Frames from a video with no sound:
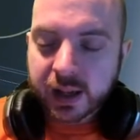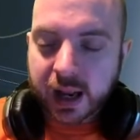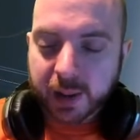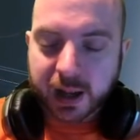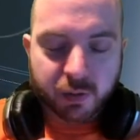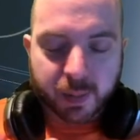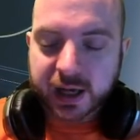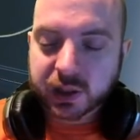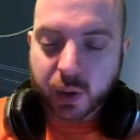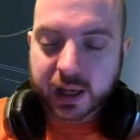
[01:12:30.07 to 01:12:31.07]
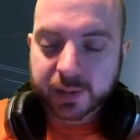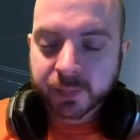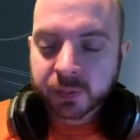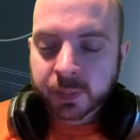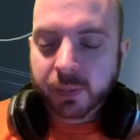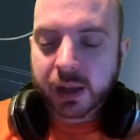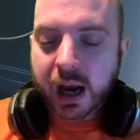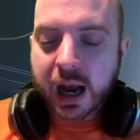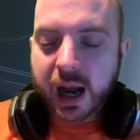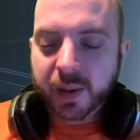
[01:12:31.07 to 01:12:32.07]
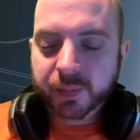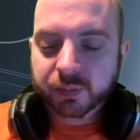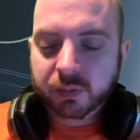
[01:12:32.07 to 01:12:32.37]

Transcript: Get it replaced quicker. But